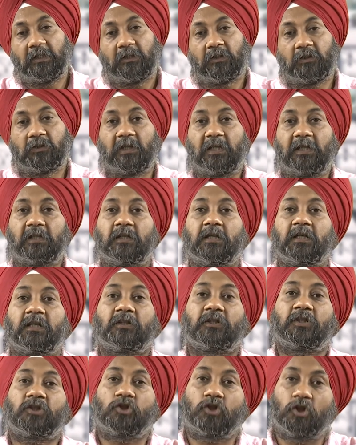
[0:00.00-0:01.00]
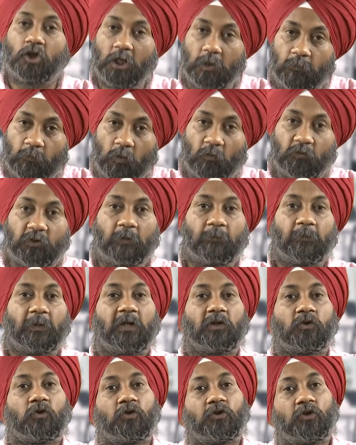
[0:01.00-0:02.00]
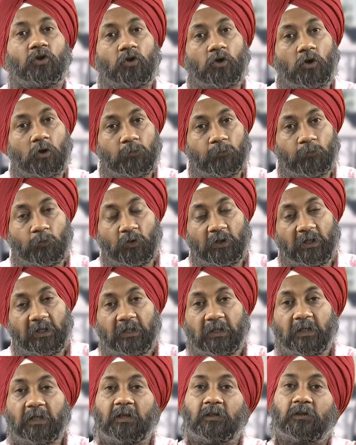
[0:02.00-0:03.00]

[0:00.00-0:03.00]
then the shape of the part or the component,